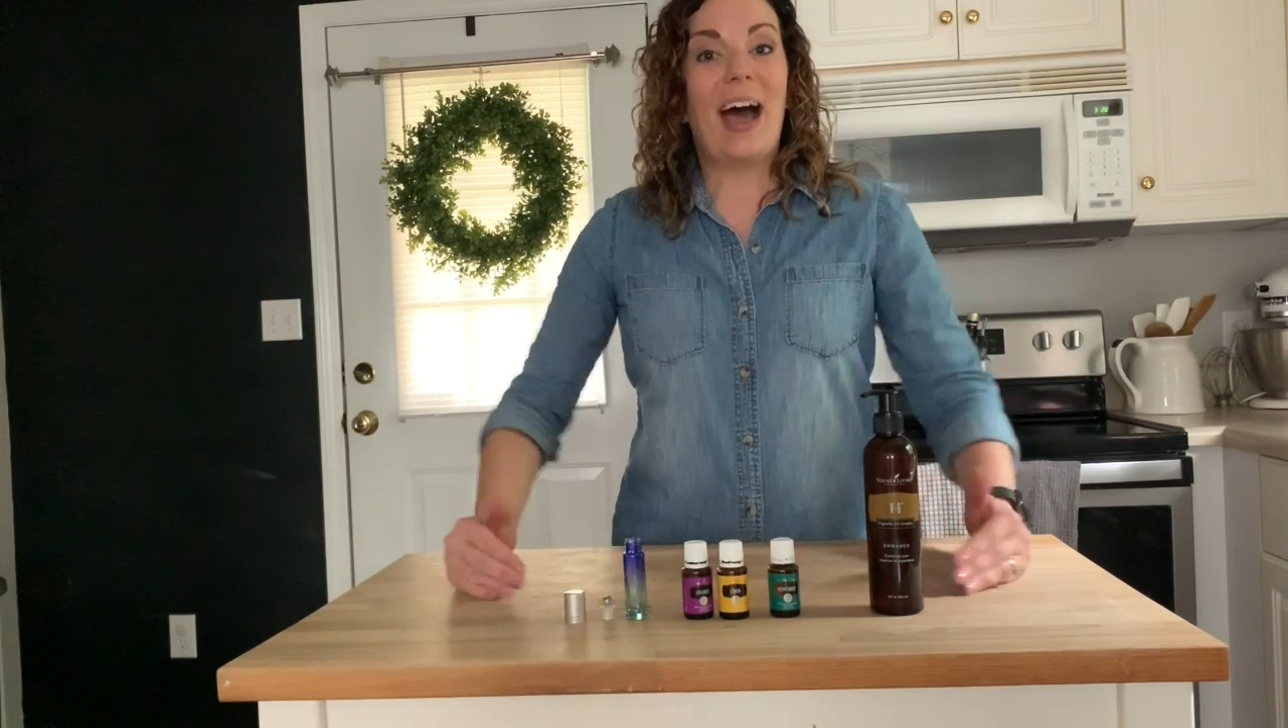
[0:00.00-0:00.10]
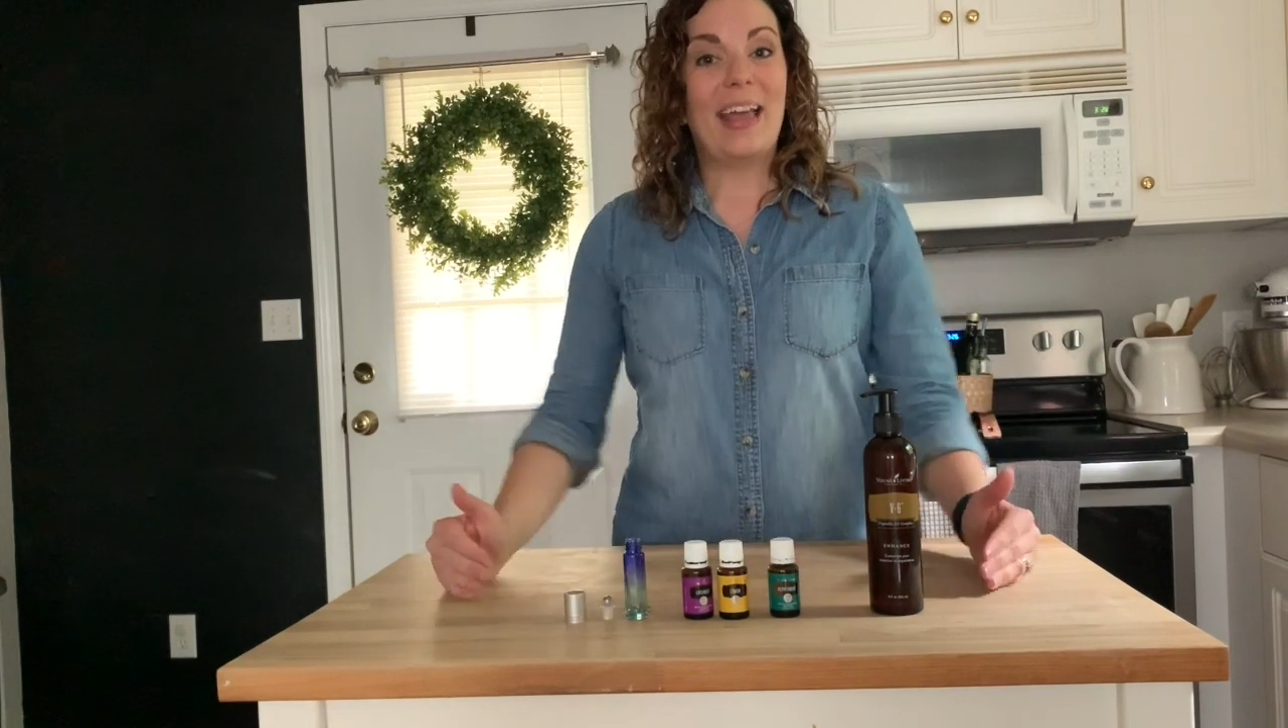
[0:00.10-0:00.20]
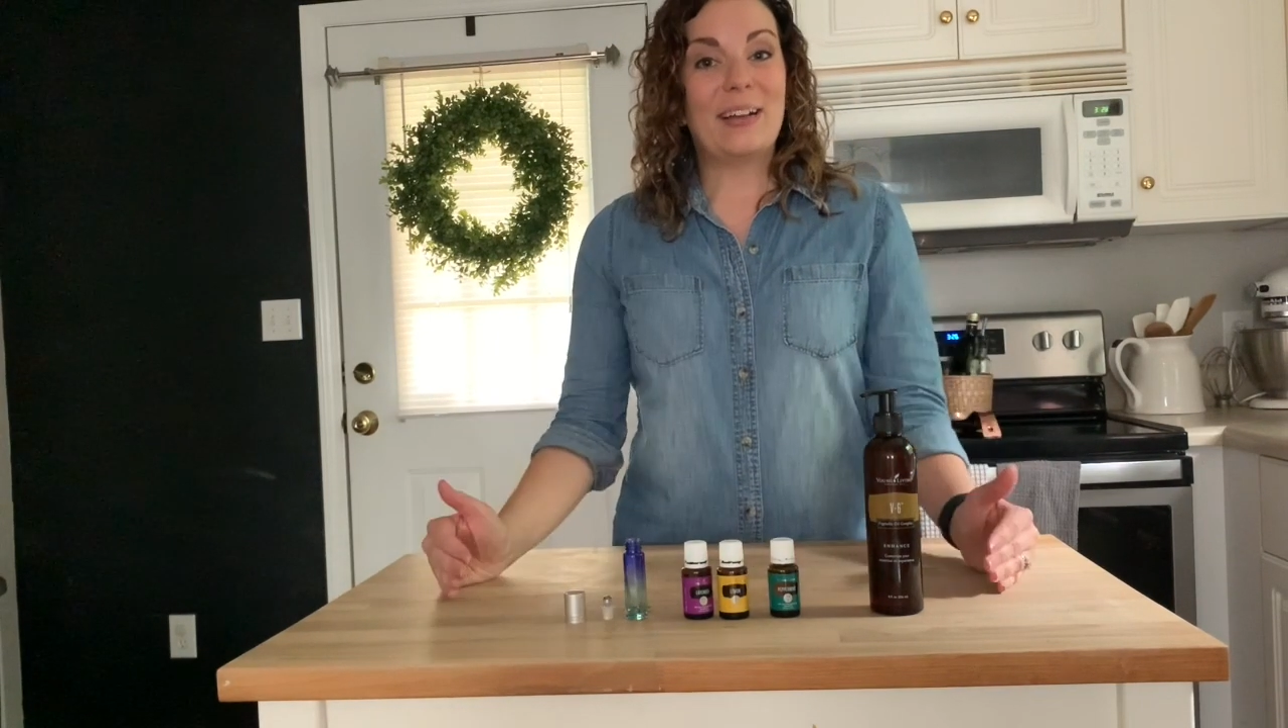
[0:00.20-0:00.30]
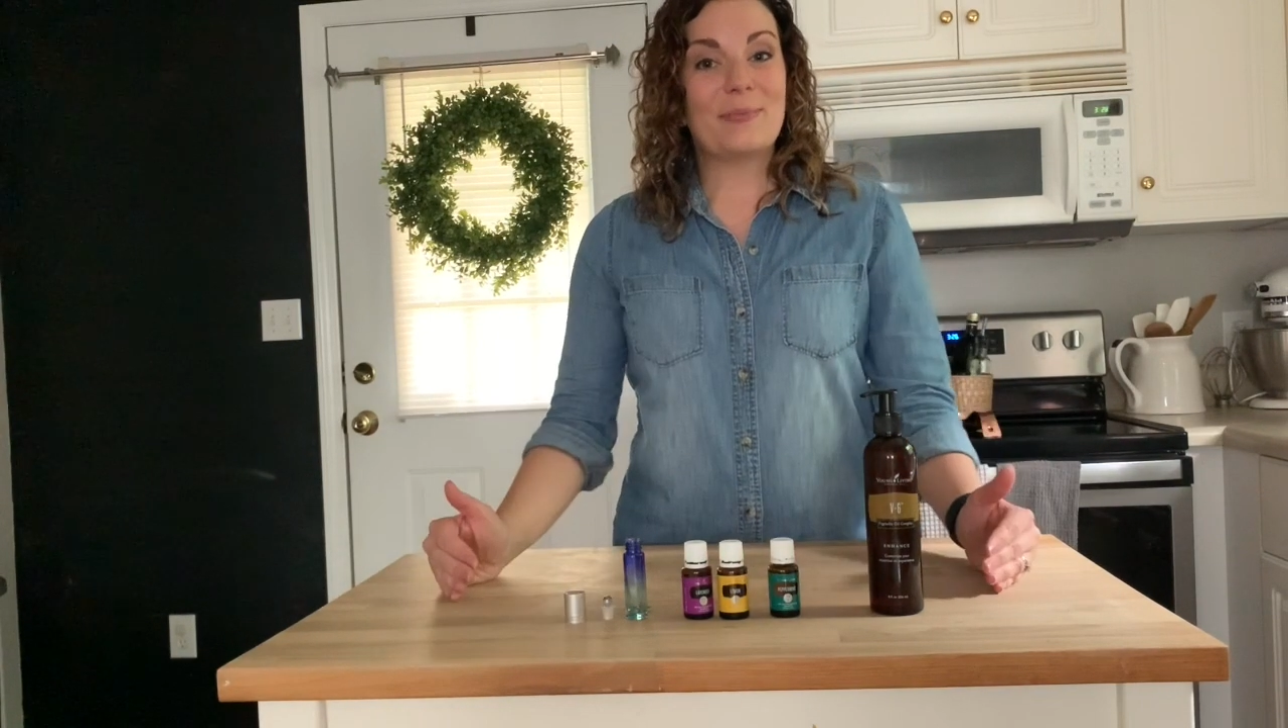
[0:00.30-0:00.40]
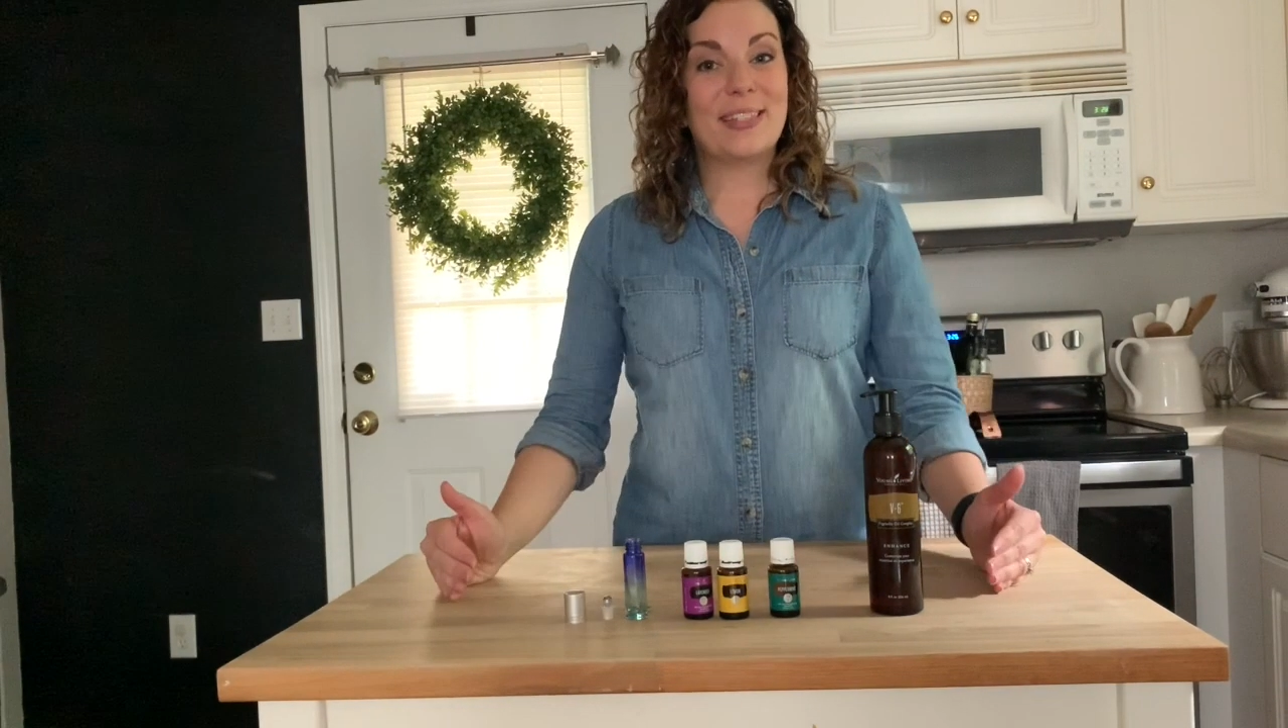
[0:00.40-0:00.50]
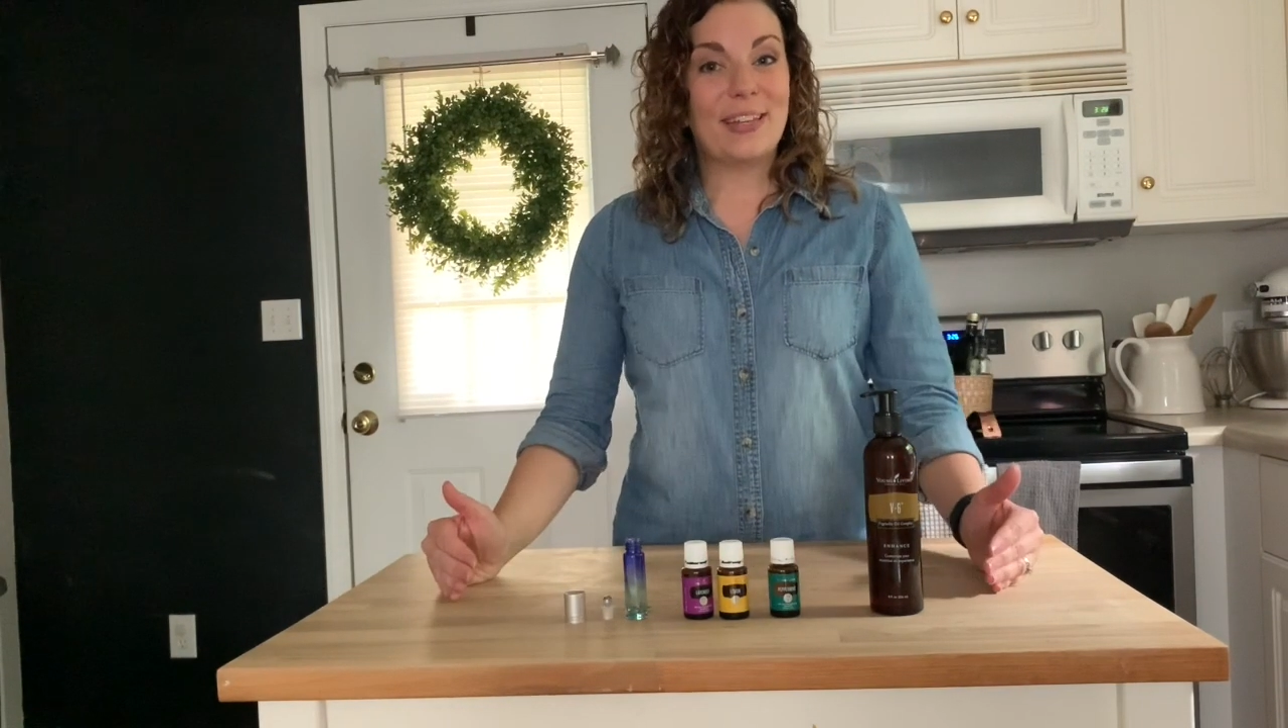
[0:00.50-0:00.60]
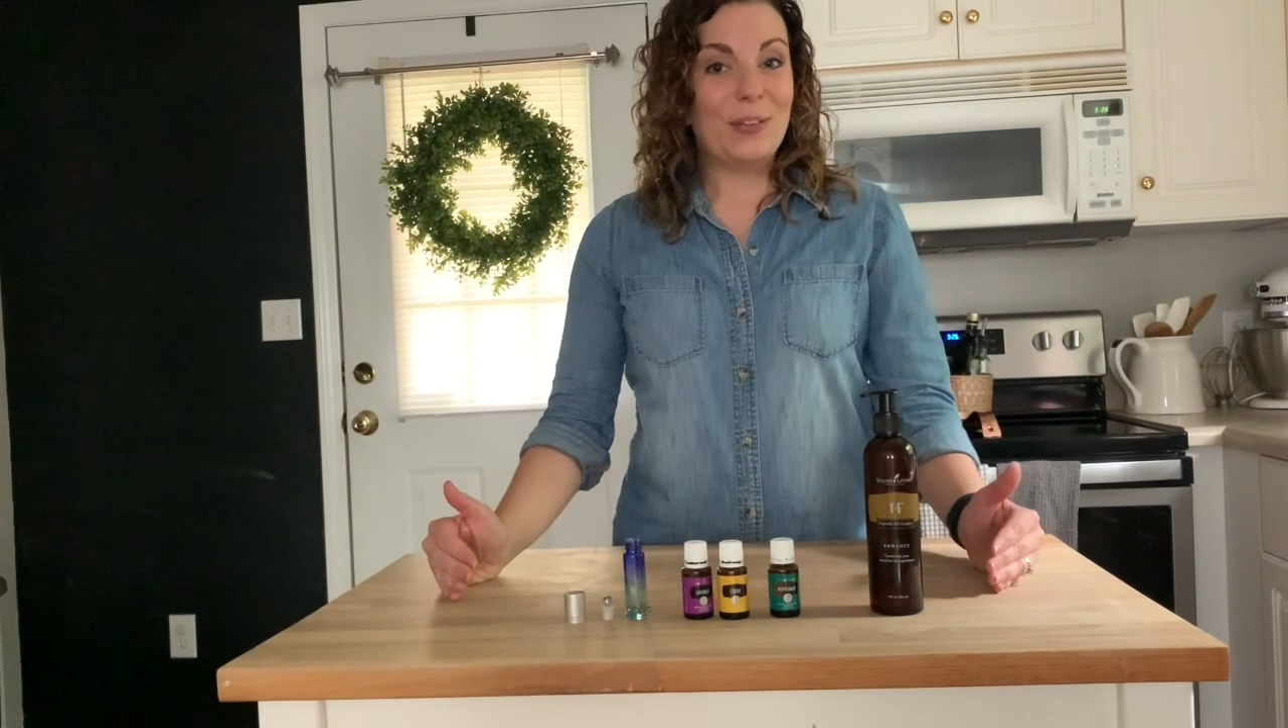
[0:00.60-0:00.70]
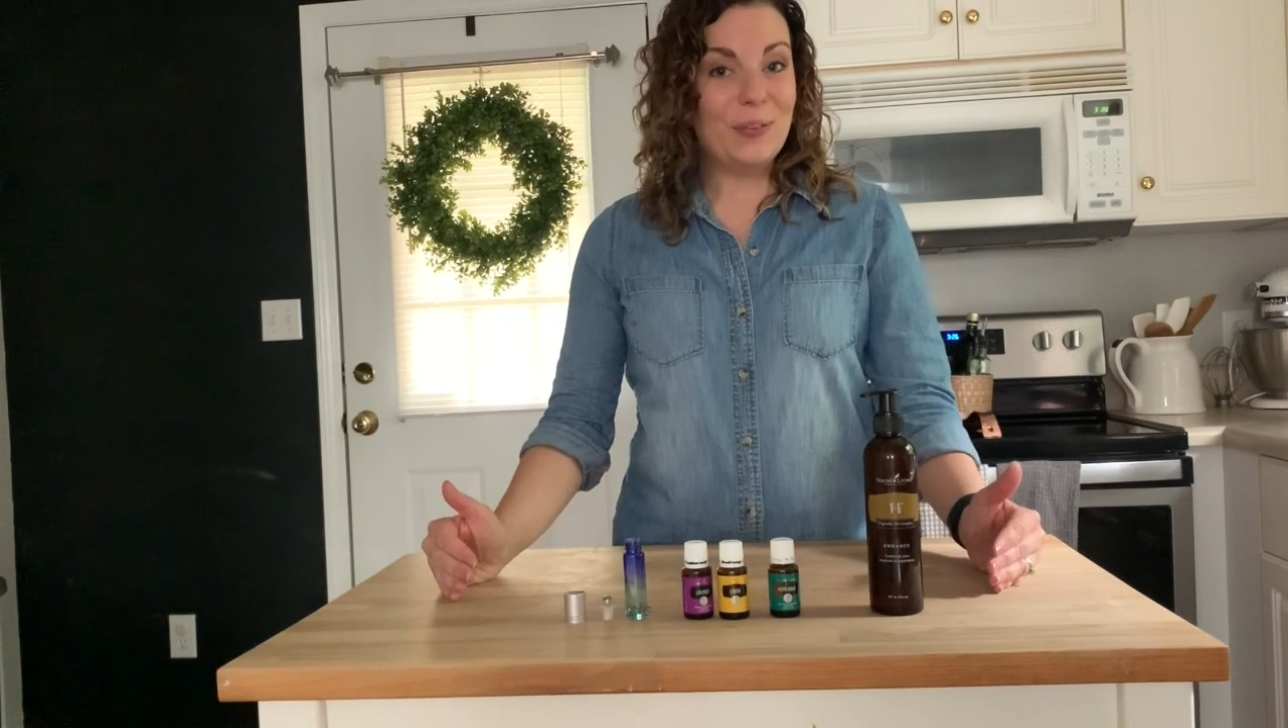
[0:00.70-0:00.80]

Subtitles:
items that